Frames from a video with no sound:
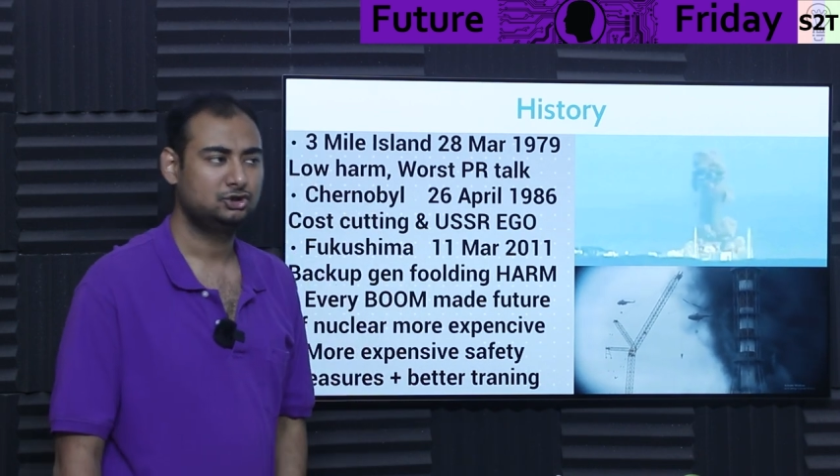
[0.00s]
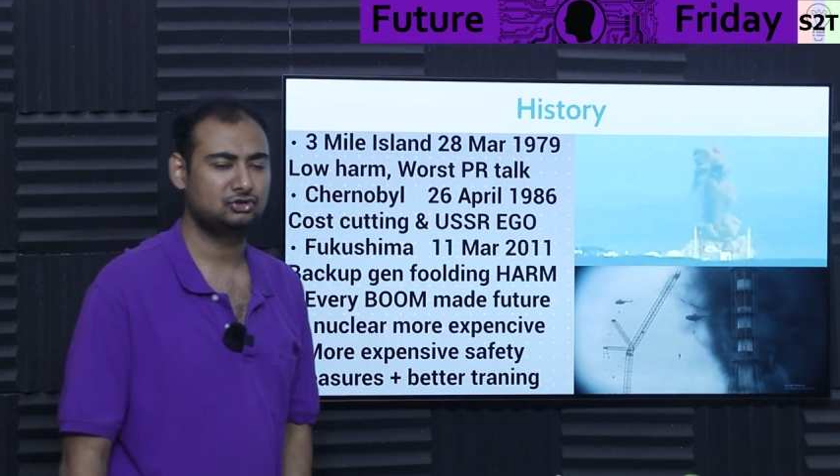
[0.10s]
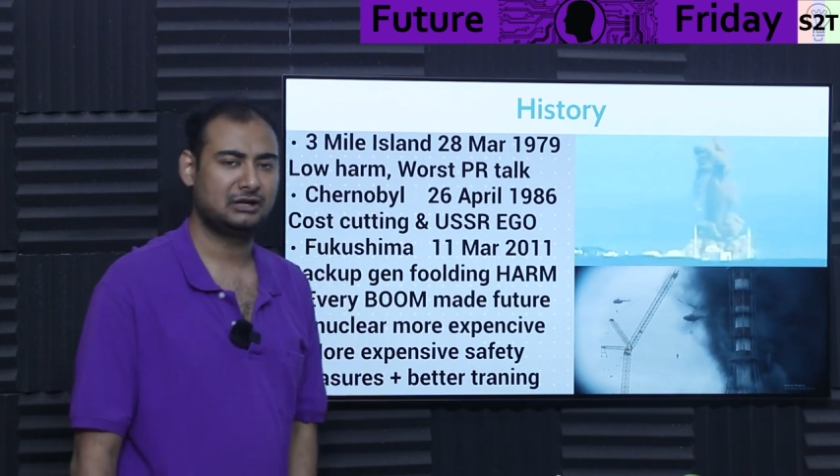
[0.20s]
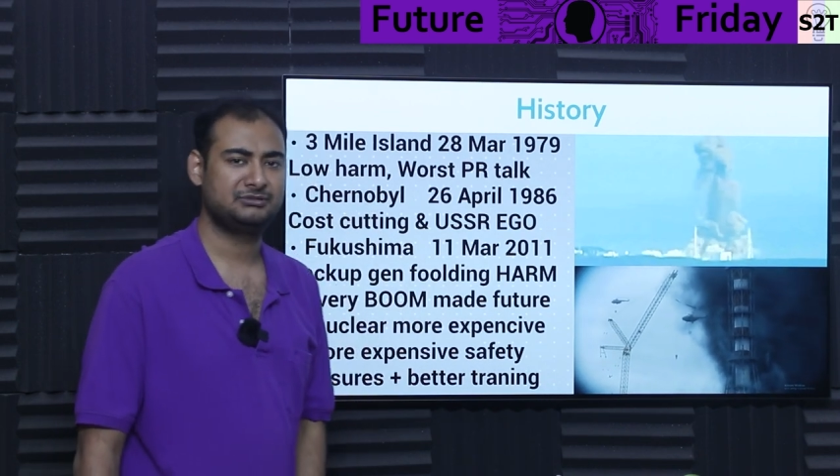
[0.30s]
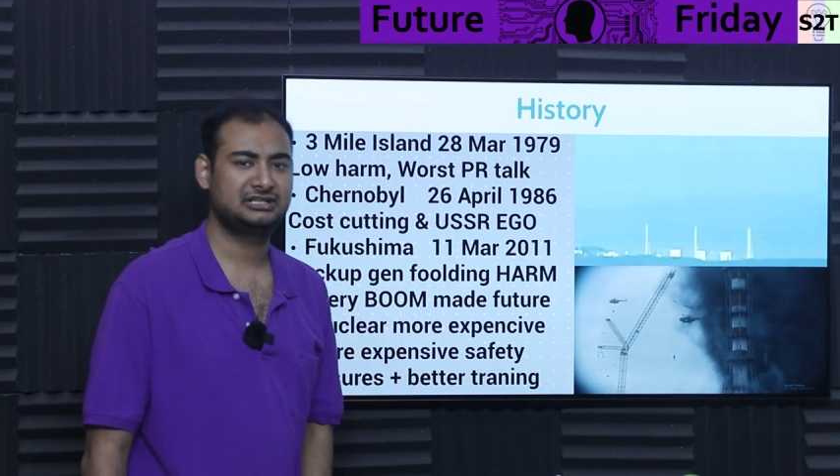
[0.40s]

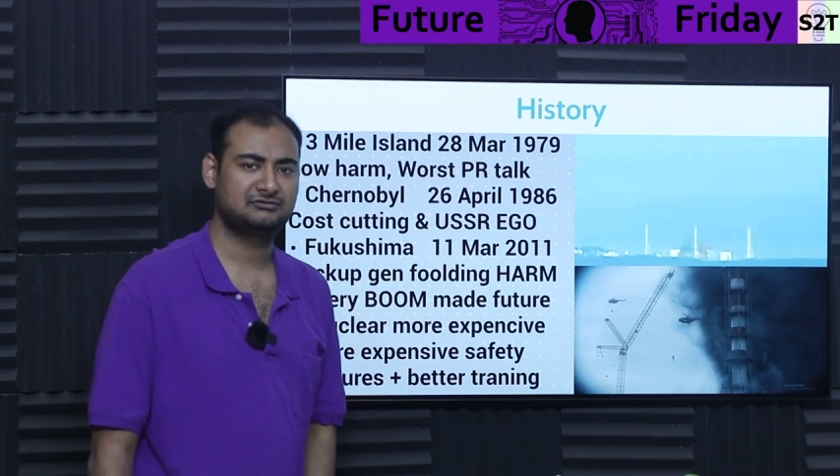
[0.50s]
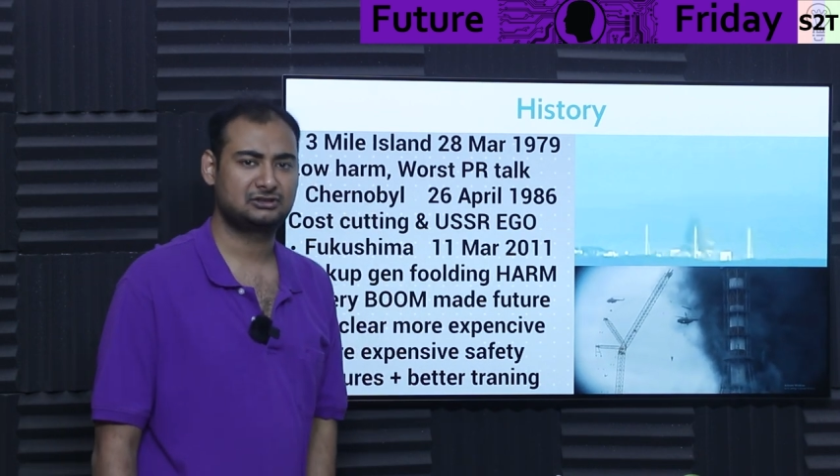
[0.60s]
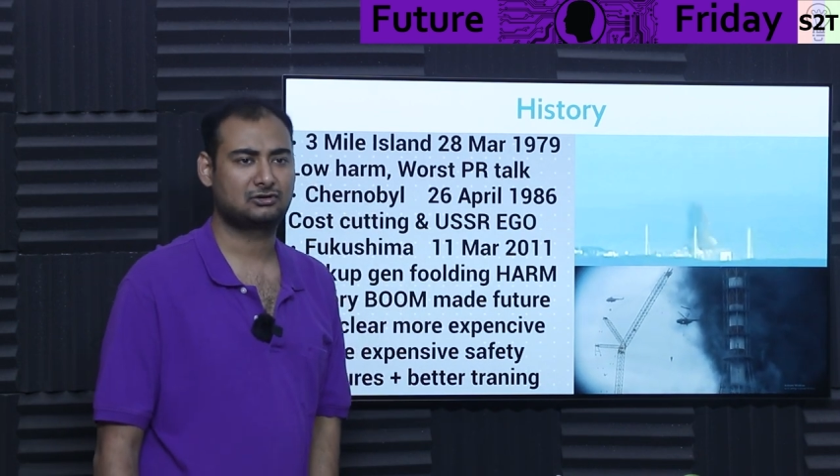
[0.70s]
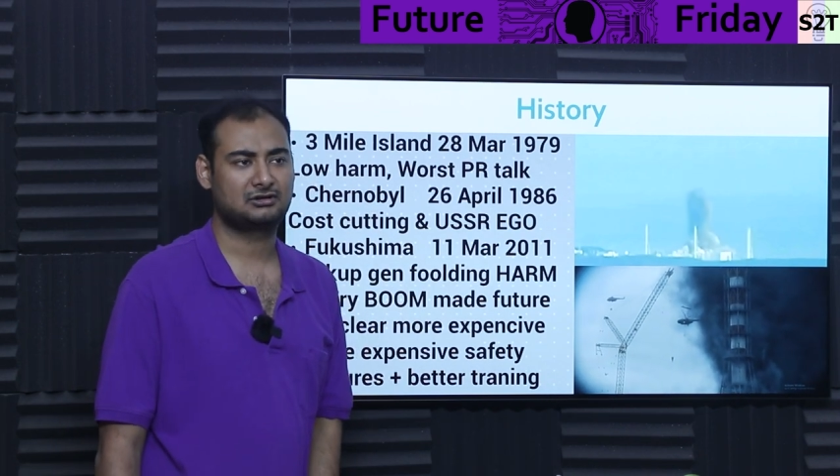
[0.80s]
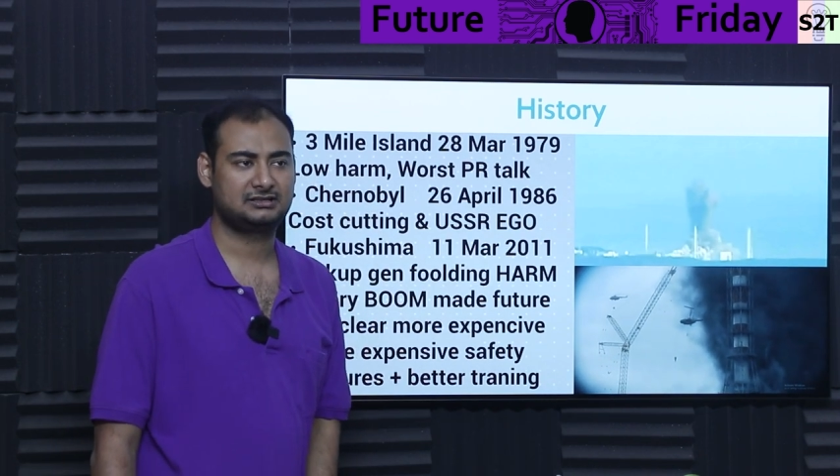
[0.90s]
tsunami that
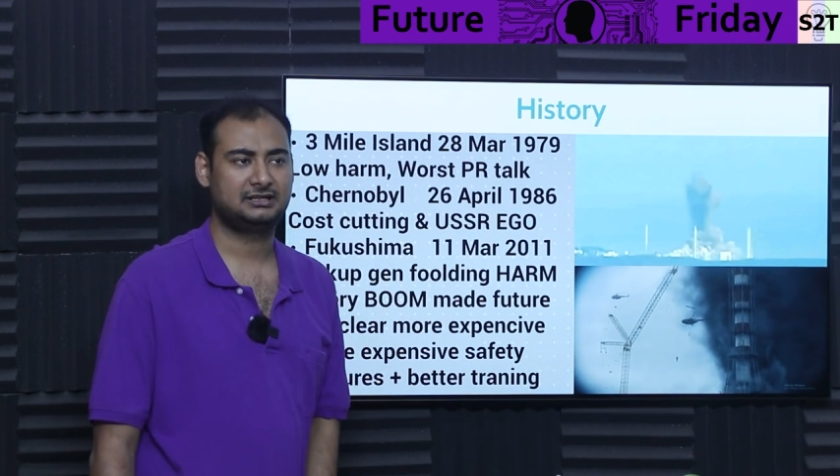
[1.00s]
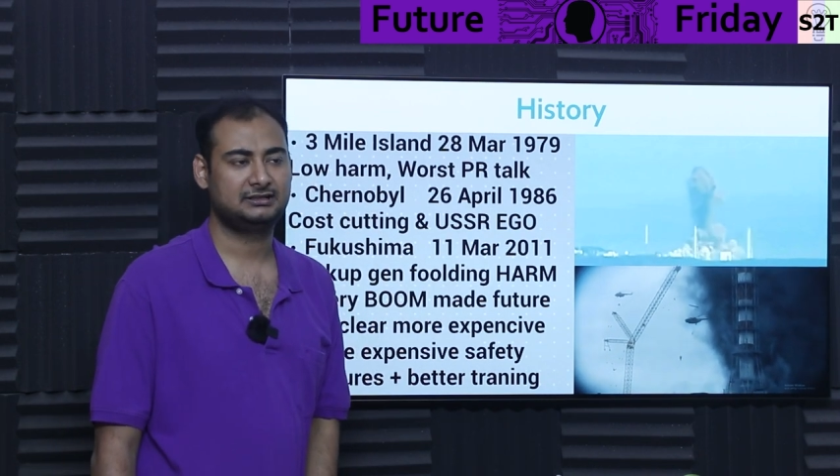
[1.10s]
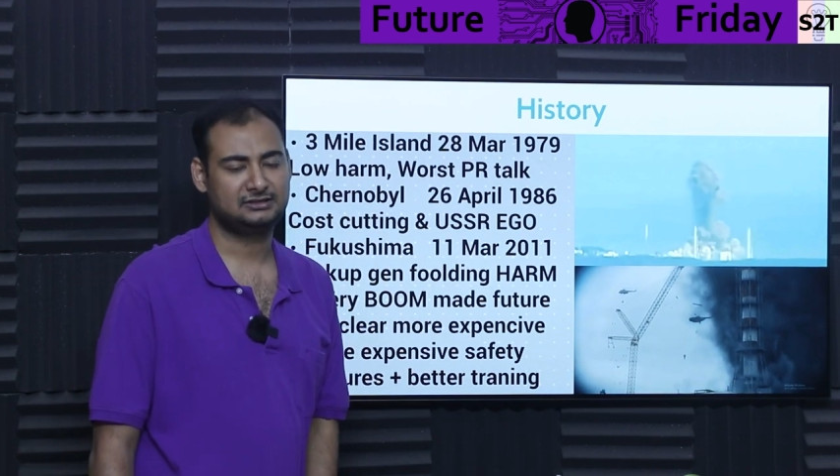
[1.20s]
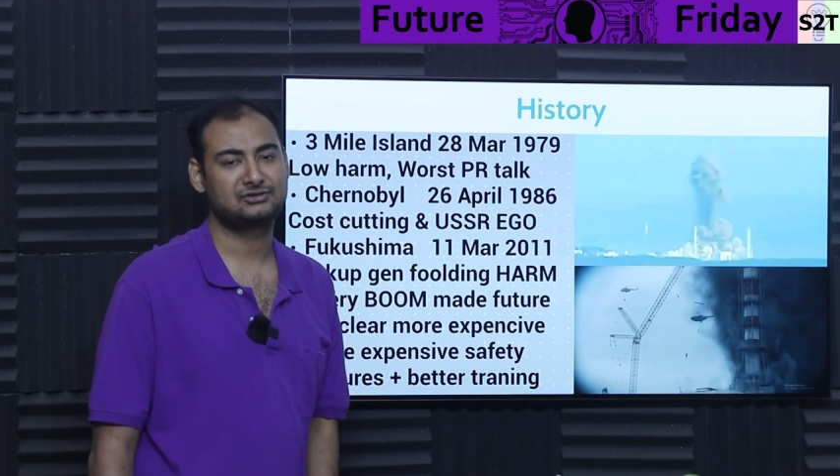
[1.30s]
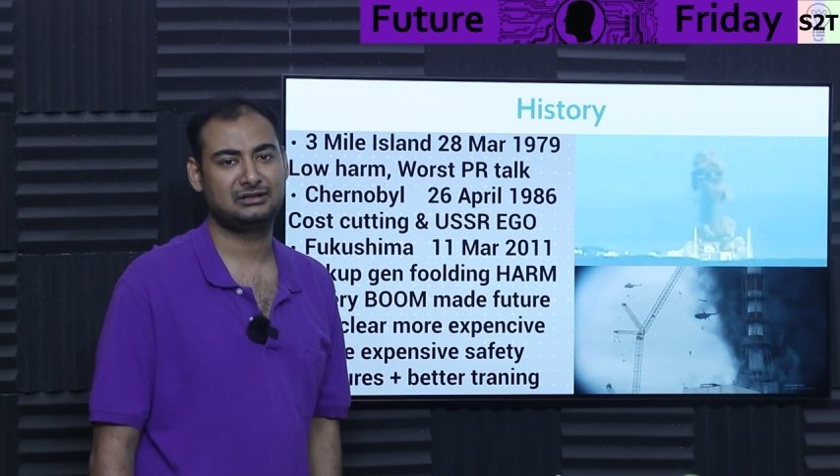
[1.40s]
will cross
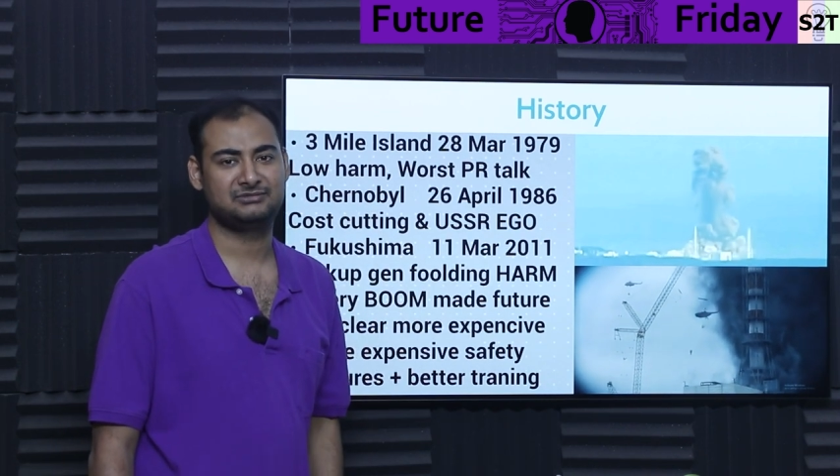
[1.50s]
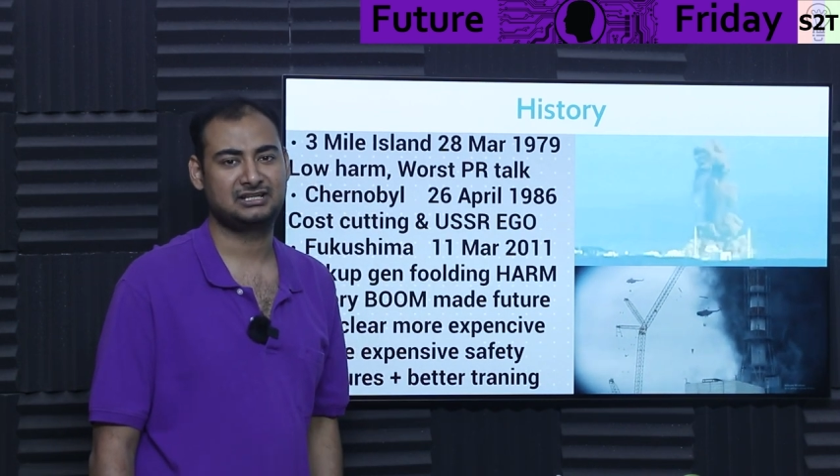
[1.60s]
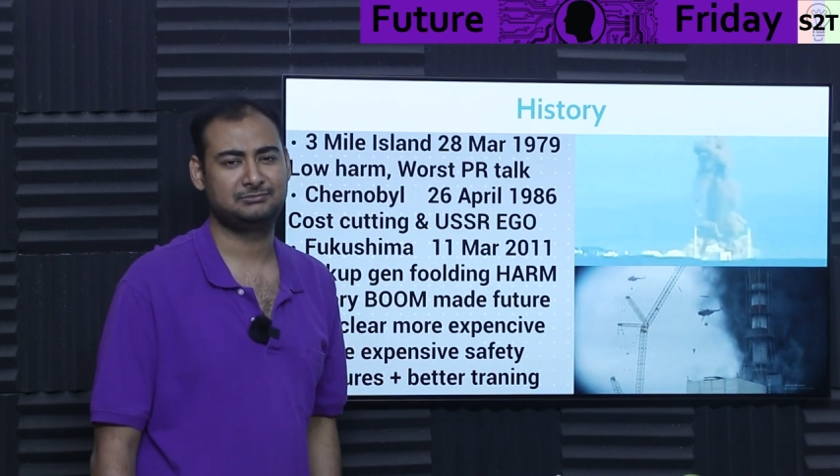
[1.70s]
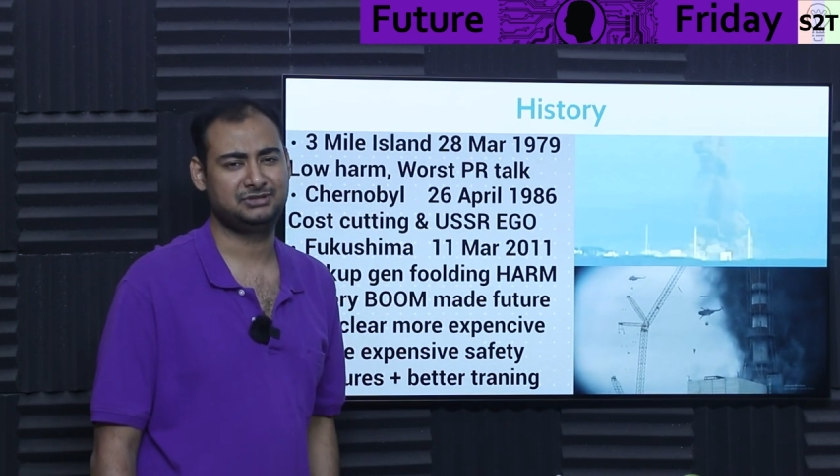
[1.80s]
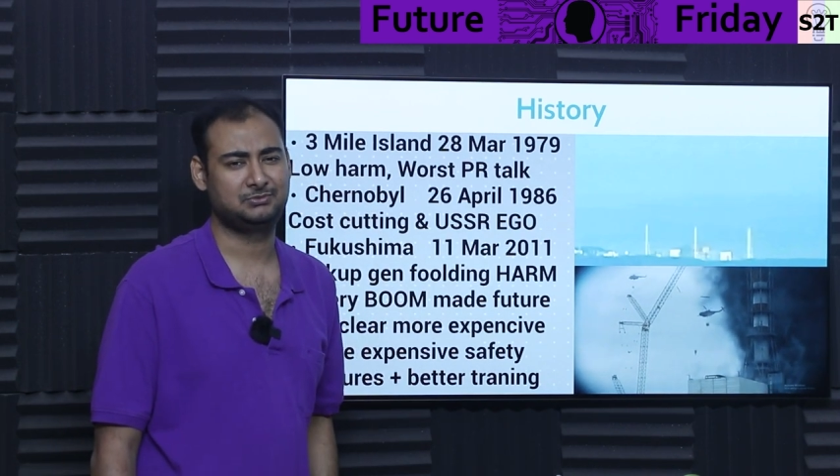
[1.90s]
that. And tsunami
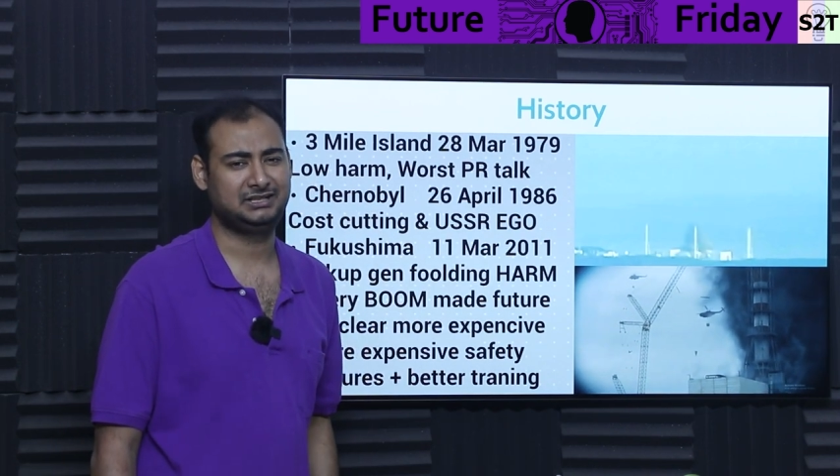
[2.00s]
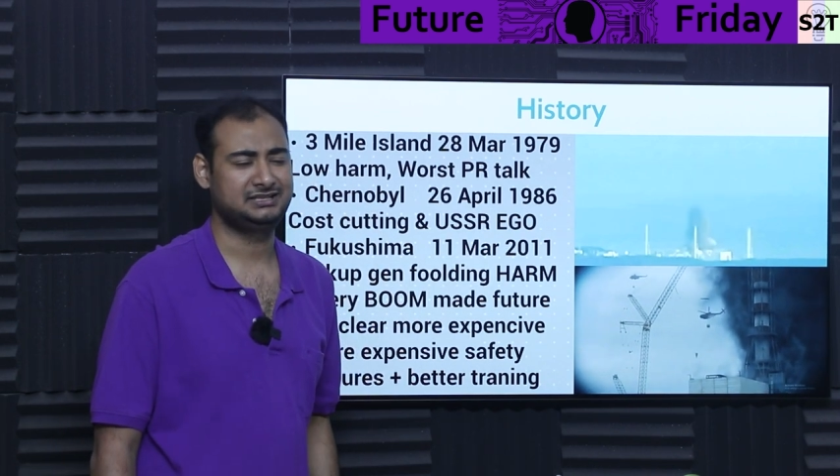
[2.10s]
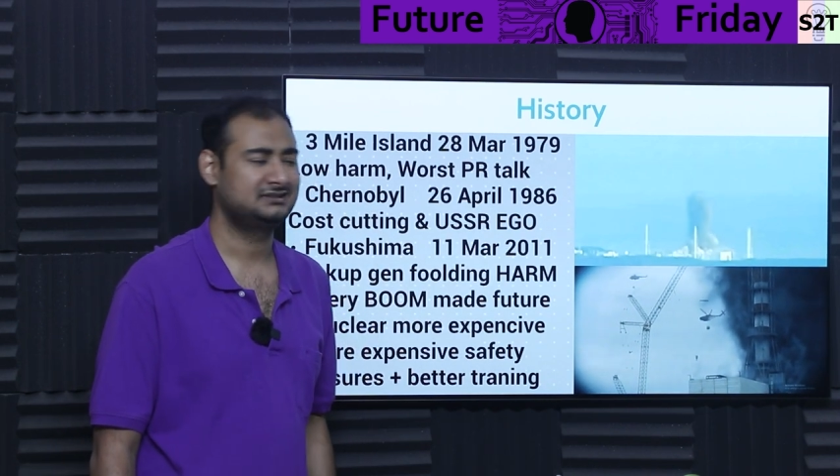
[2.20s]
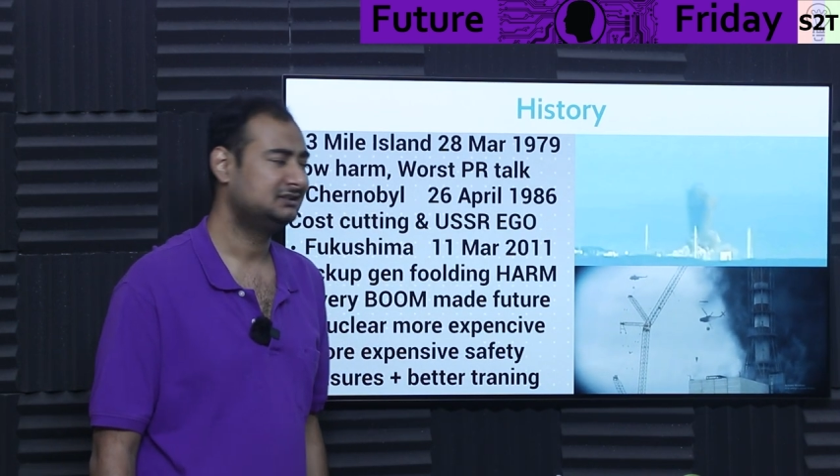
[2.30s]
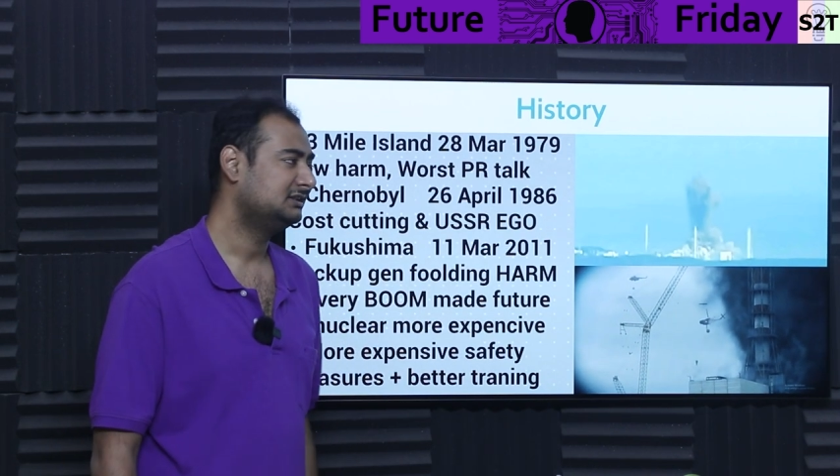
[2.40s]
is like, bitch,
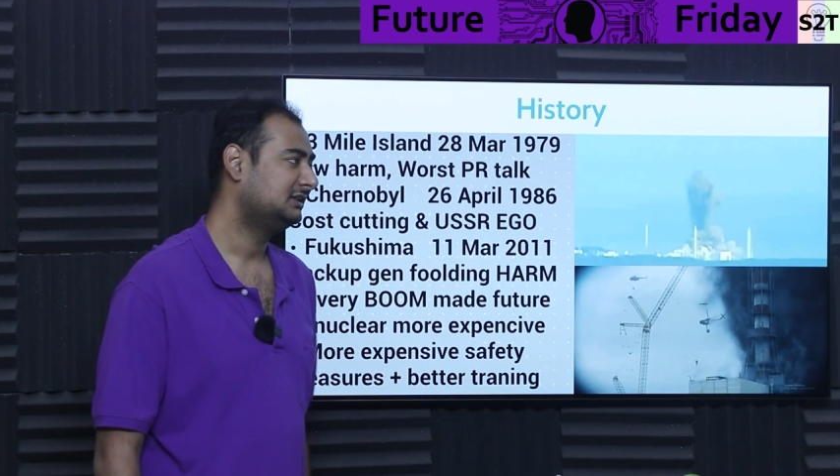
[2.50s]
please.